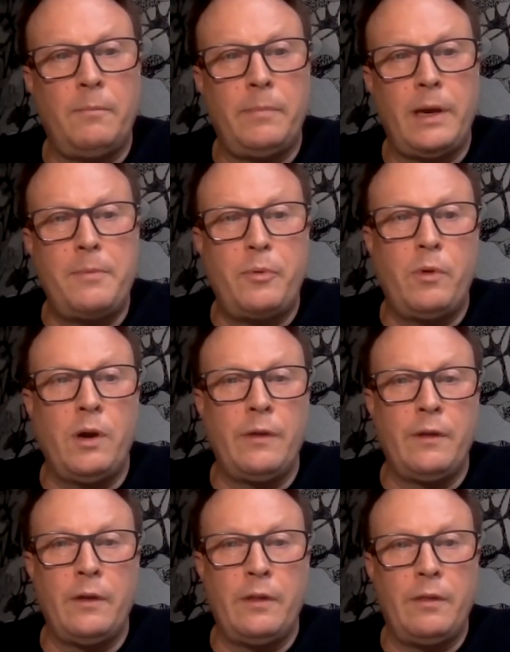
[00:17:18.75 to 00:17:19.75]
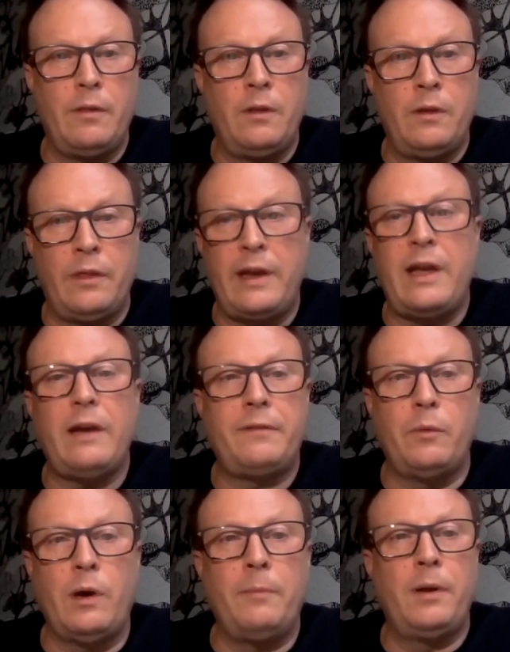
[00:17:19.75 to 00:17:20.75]
paperwork that they have
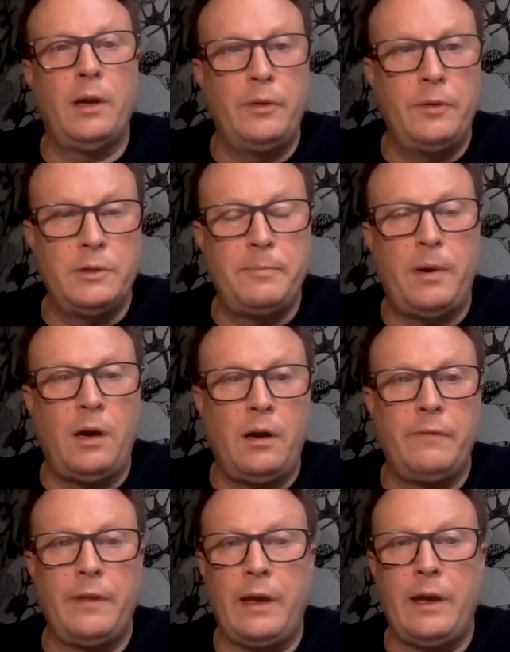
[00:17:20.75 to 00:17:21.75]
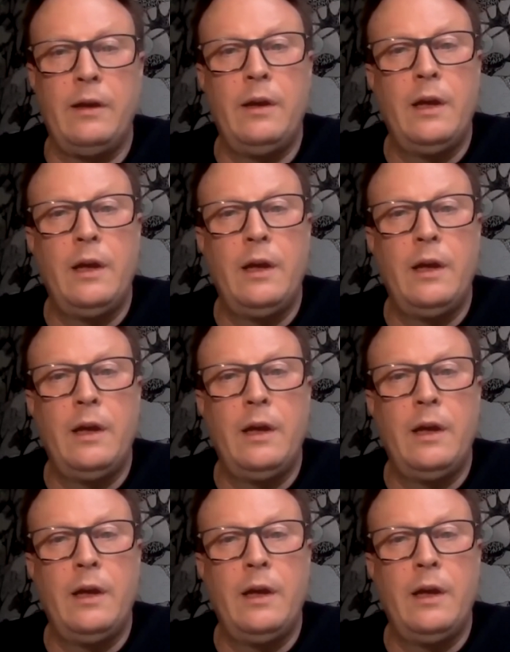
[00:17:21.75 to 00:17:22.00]
to upload as part of that.